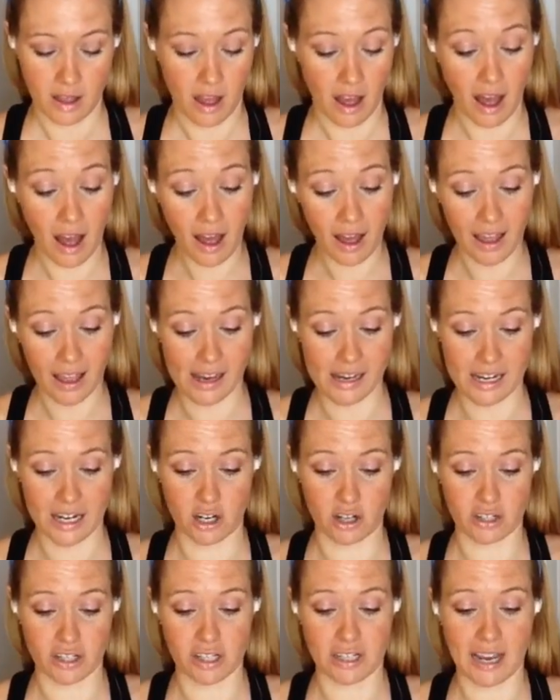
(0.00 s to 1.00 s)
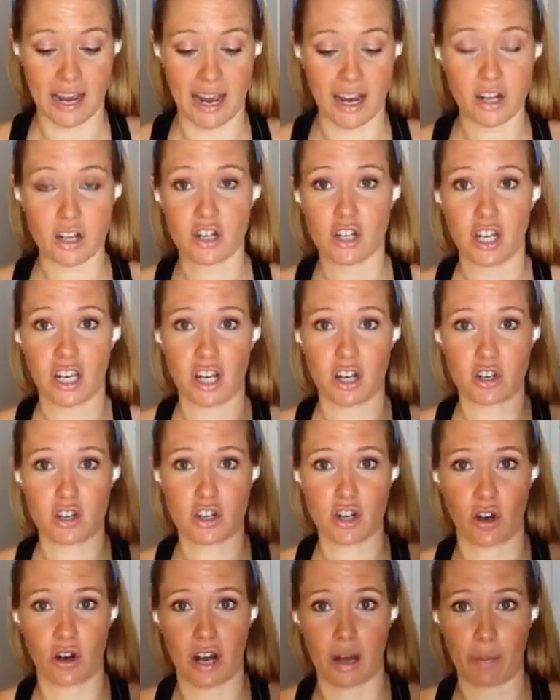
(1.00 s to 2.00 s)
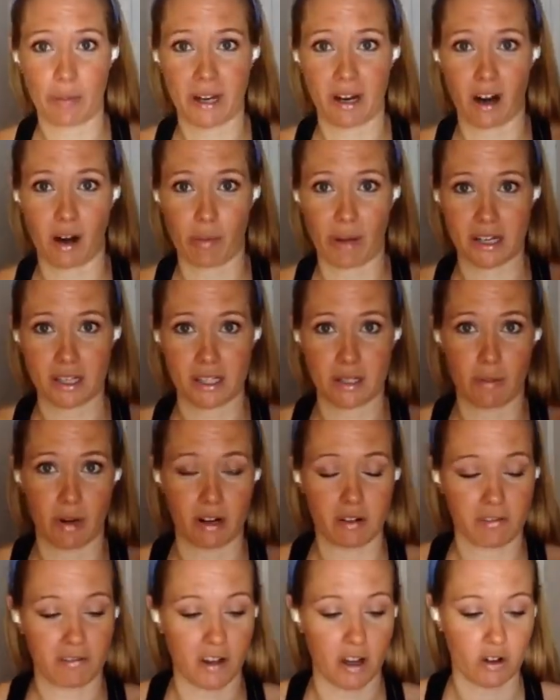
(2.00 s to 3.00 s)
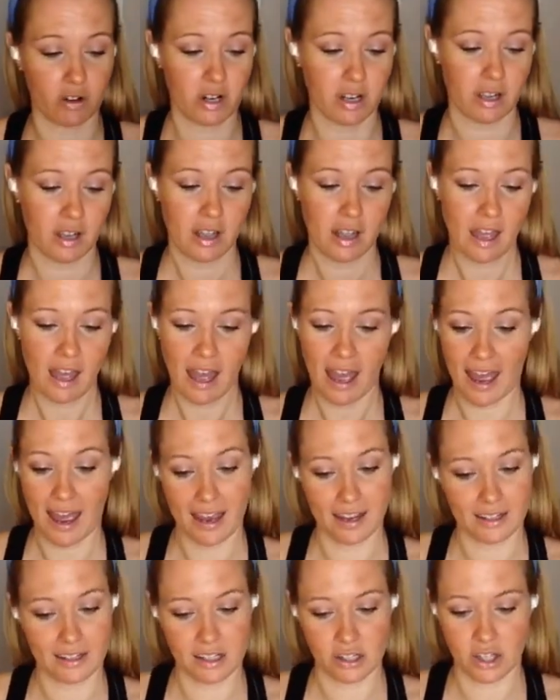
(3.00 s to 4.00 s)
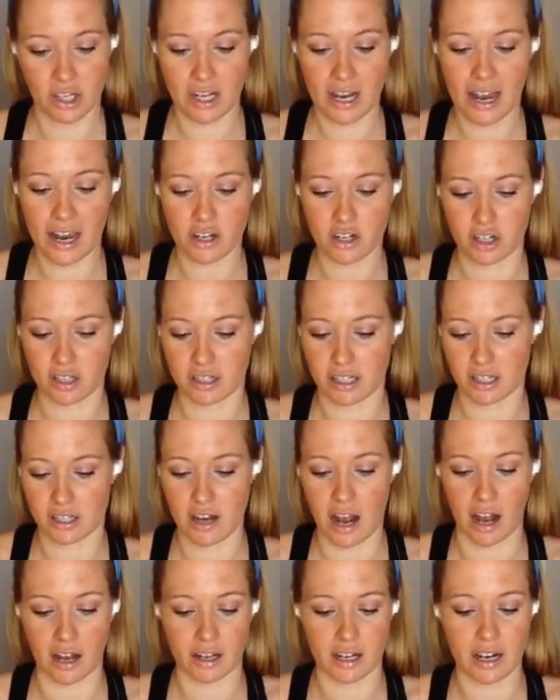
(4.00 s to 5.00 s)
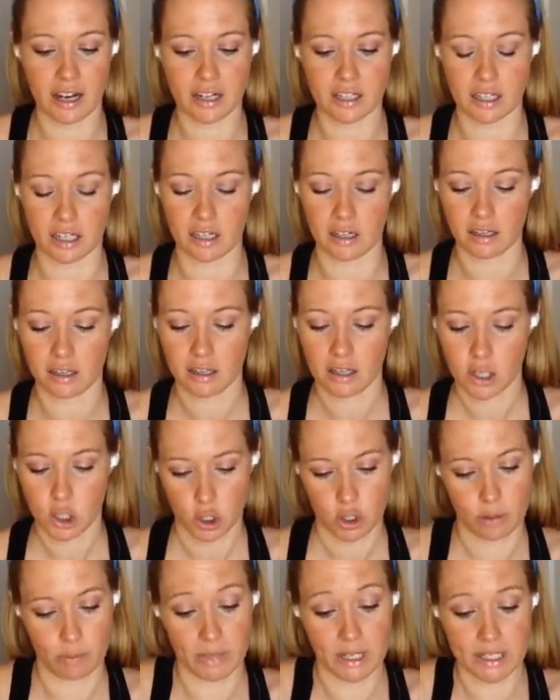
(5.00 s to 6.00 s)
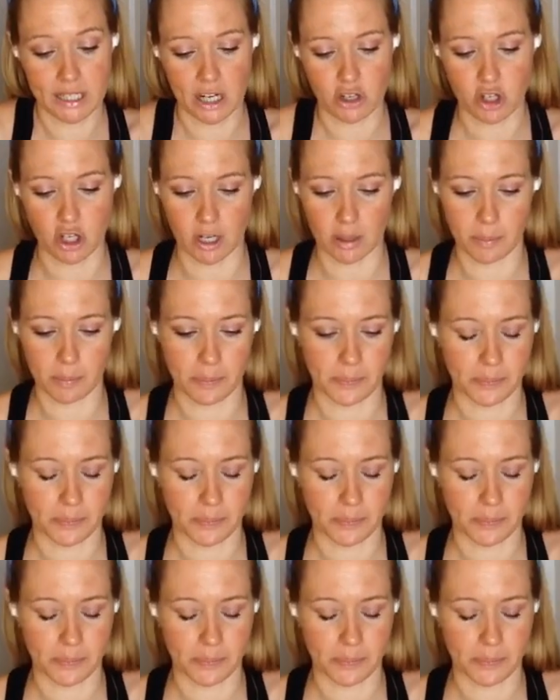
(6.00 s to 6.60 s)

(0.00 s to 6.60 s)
And here's the dash. It showed up here on my smartphone as the dash. It says not connected. So I'm going to touch it.